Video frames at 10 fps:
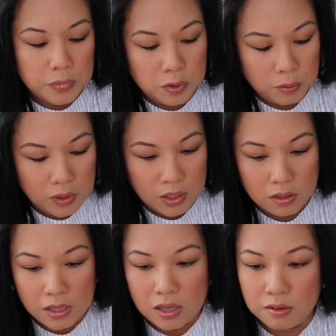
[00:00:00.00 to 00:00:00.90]

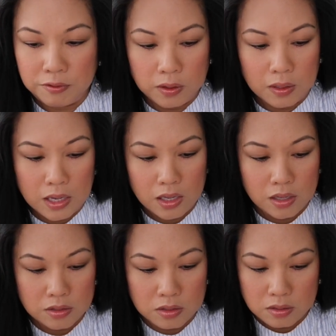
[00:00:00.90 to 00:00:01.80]
between the Ainifeel
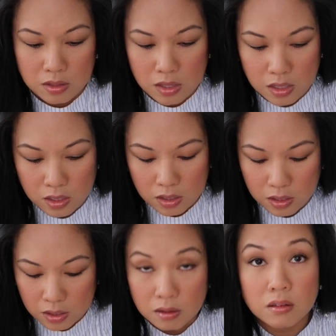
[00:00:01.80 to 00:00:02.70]
and
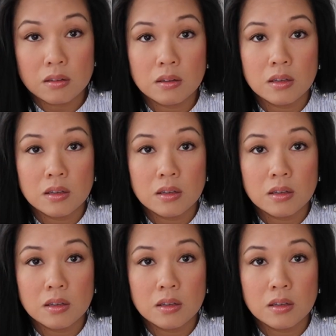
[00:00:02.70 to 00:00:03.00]
the